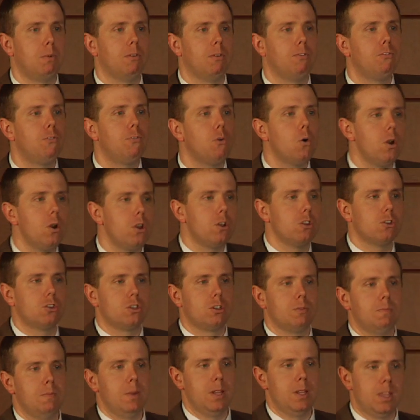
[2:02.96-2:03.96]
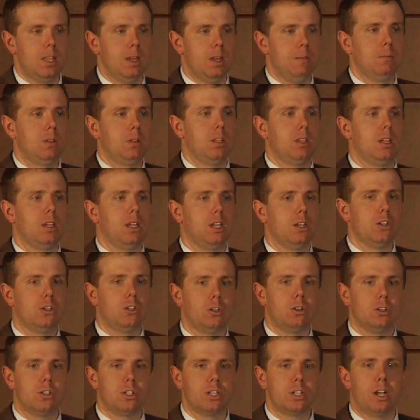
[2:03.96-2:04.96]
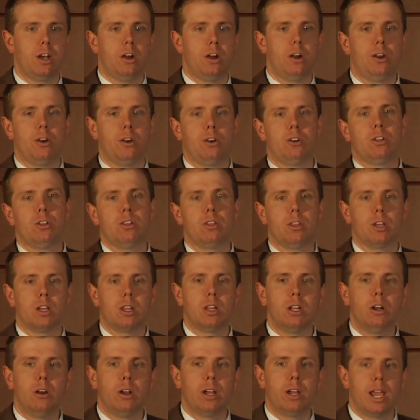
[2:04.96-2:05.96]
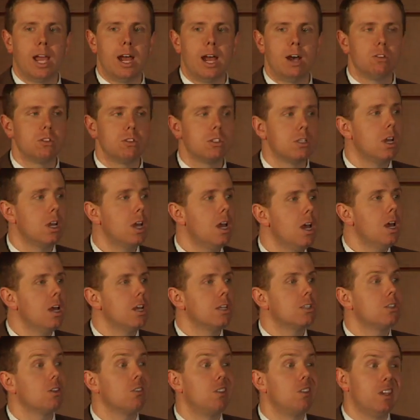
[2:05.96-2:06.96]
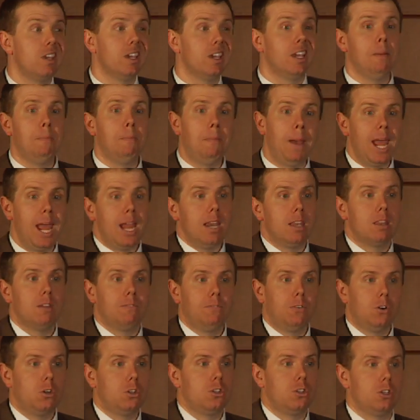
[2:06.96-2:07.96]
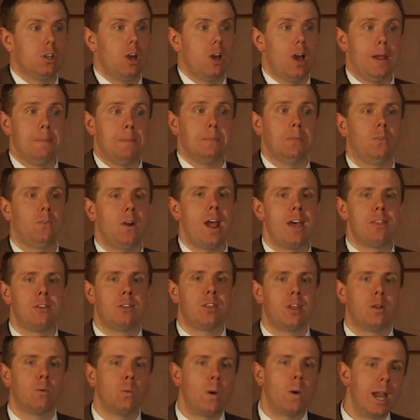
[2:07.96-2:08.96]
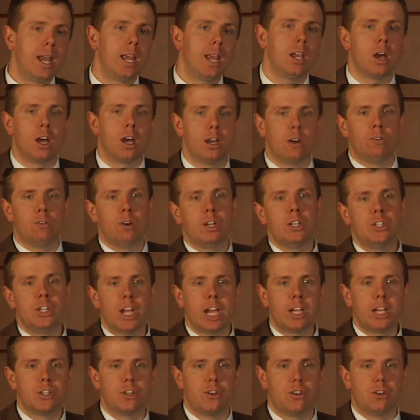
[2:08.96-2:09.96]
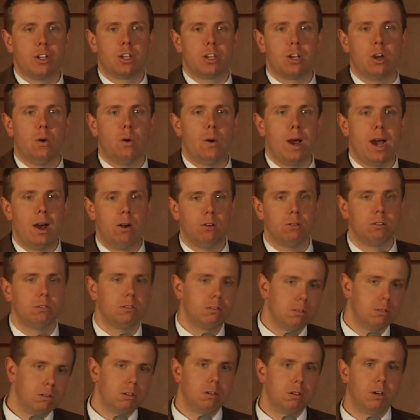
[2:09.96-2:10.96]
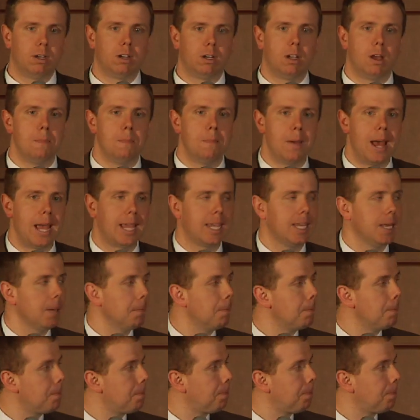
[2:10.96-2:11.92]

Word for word: before you submit them to the insurance carrier, to the clearinghouse, so that you get paid the first time rather than waiting on a rejection to go out and come back in.